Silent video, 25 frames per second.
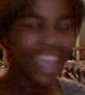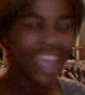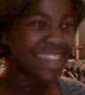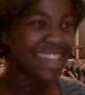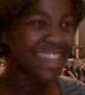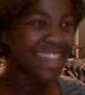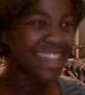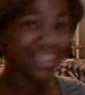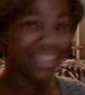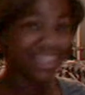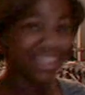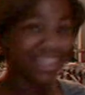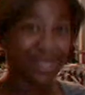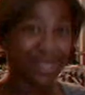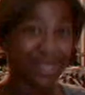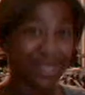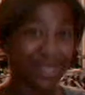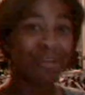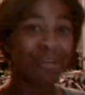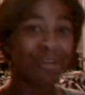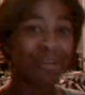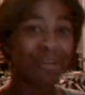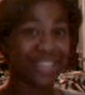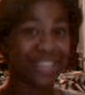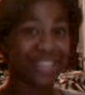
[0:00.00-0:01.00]
And the
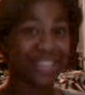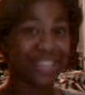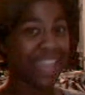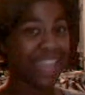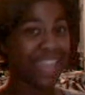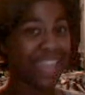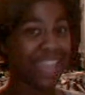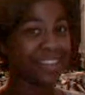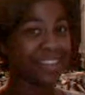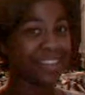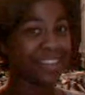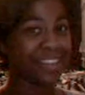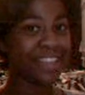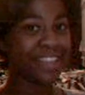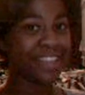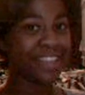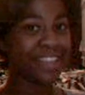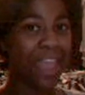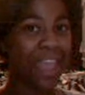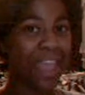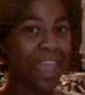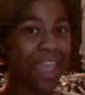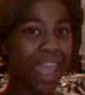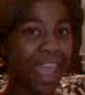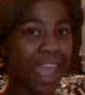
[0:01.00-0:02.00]
score changed.
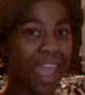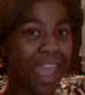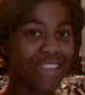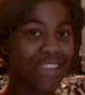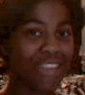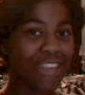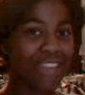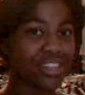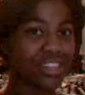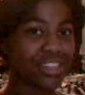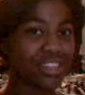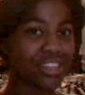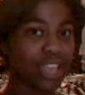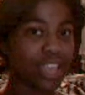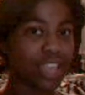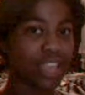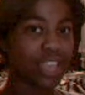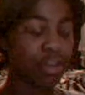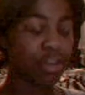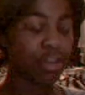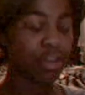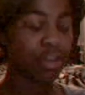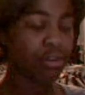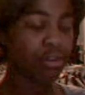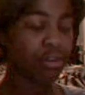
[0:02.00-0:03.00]
And she's like,
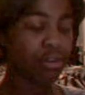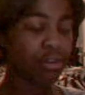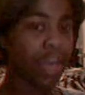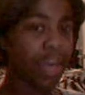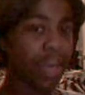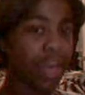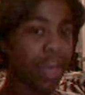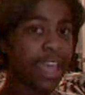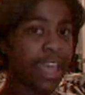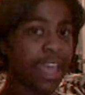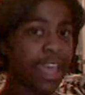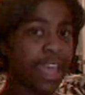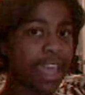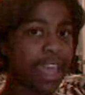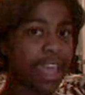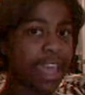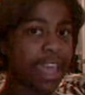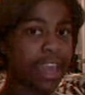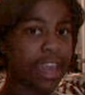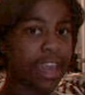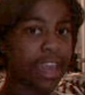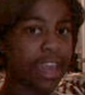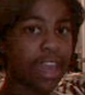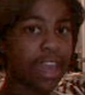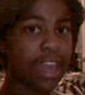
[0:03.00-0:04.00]
oh, I
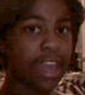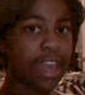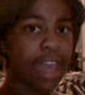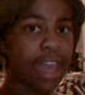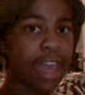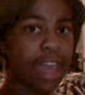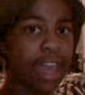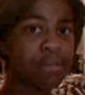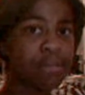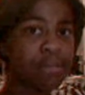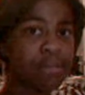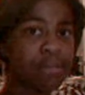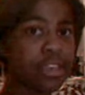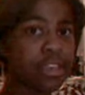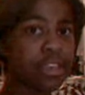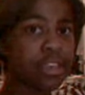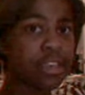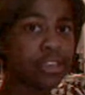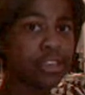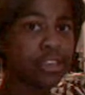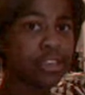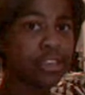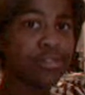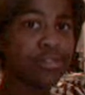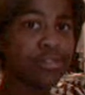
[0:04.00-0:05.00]
get it. I'm
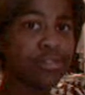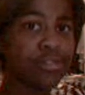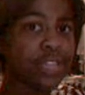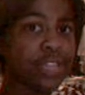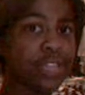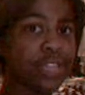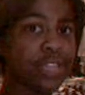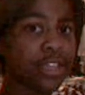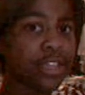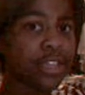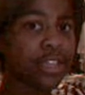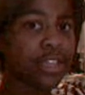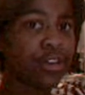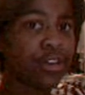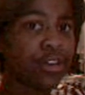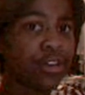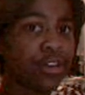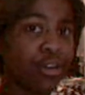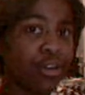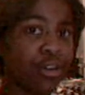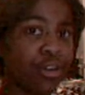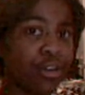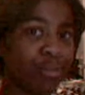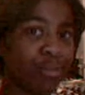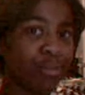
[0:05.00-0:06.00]
being used as a
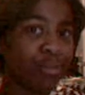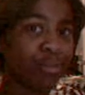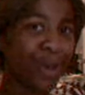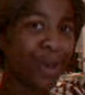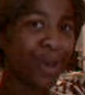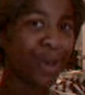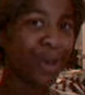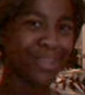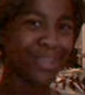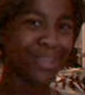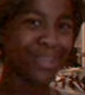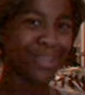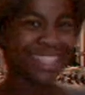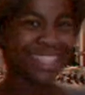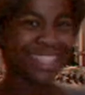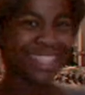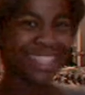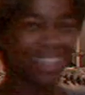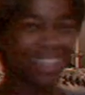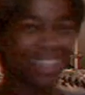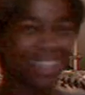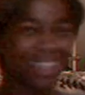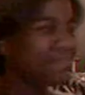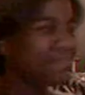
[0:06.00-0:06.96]
goalpost.